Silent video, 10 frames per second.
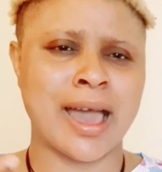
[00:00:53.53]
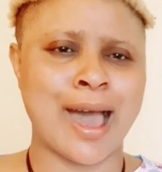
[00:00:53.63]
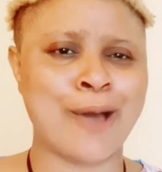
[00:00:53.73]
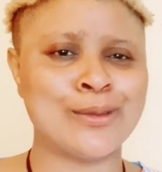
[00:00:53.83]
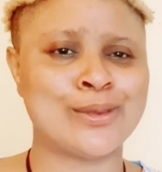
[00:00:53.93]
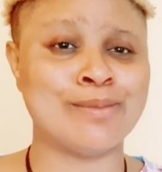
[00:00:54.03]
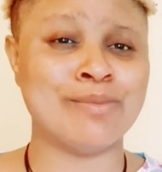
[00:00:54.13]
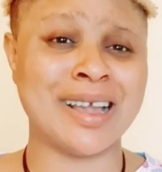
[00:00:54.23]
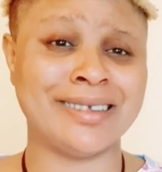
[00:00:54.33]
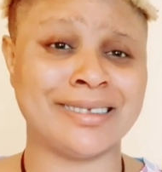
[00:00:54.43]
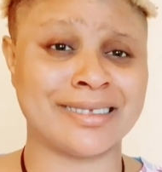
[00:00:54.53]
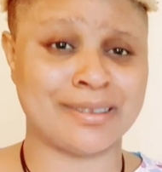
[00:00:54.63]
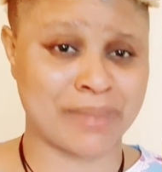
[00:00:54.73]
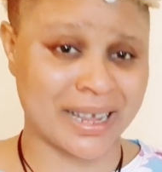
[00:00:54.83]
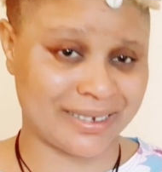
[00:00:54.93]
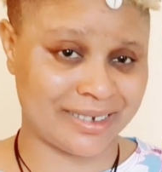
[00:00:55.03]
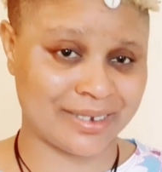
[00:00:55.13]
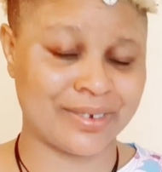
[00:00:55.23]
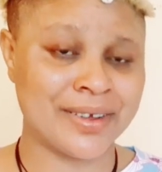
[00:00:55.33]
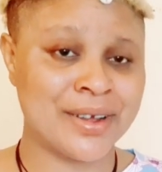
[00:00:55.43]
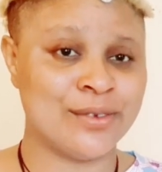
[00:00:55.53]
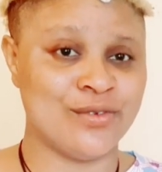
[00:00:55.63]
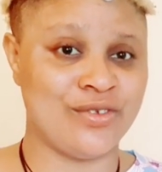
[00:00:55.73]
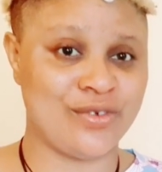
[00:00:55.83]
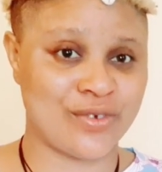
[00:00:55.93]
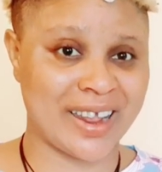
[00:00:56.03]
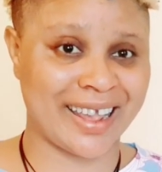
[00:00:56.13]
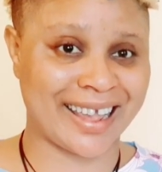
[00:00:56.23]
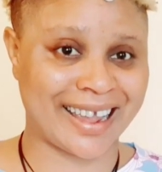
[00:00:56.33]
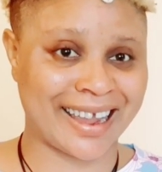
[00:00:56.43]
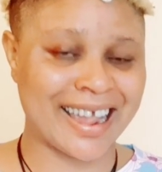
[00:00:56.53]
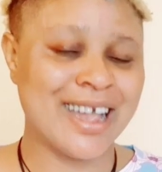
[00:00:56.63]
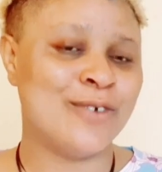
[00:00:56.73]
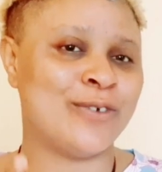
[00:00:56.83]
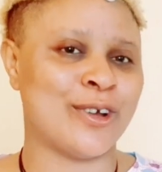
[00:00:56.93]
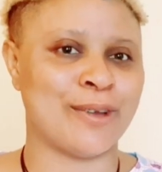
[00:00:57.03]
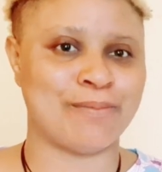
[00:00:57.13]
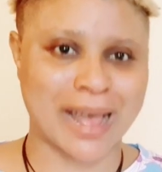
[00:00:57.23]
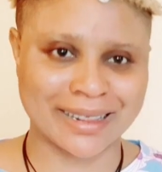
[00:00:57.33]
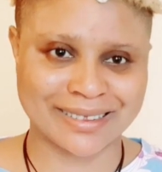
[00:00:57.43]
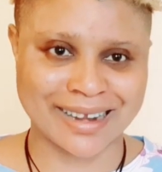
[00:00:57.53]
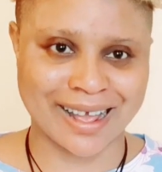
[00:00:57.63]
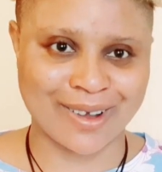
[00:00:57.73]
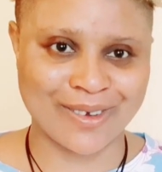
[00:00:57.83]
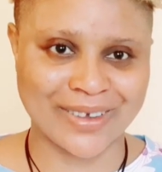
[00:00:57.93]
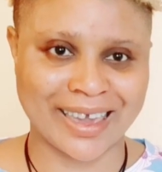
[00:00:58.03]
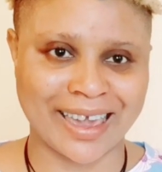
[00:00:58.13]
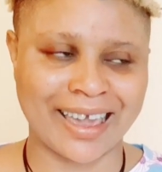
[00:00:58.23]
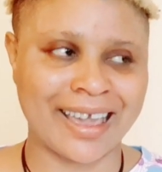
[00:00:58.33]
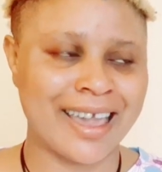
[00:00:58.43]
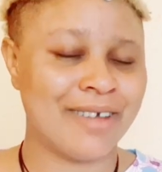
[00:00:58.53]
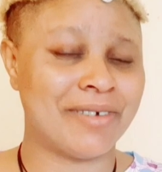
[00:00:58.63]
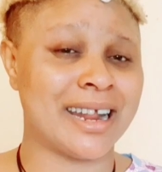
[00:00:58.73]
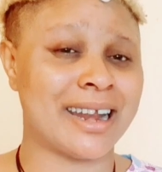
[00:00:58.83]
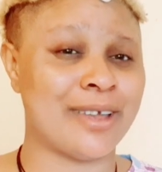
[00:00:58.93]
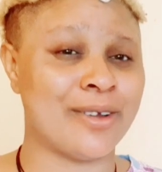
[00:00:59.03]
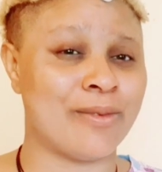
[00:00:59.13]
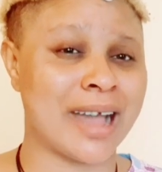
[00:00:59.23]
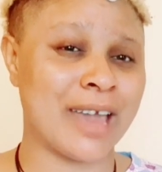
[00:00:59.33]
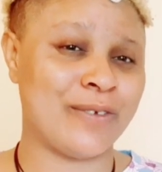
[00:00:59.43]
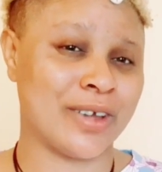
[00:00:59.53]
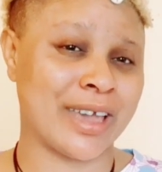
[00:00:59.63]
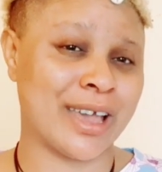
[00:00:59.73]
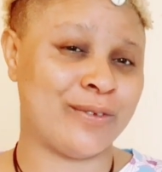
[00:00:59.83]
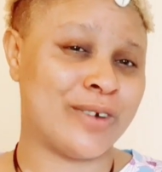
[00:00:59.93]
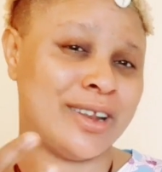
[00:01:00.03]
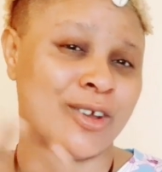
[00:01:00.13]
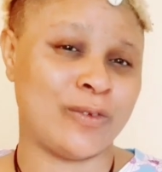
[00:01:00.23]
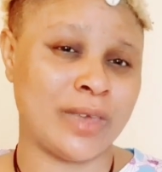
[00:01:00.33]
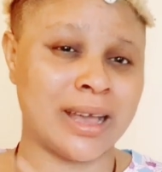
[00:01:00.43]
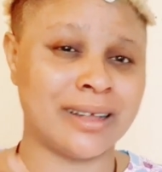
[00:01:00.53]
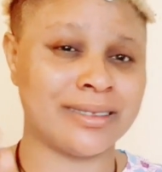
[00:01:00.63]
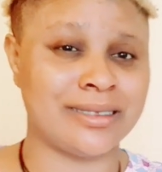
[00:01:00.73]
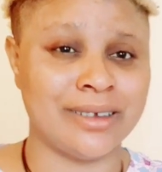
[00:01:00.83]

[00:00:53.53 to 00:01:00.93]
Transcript: how to make this special drink for your partner. Okay, whether not your wife, your girlfriend, your fiance,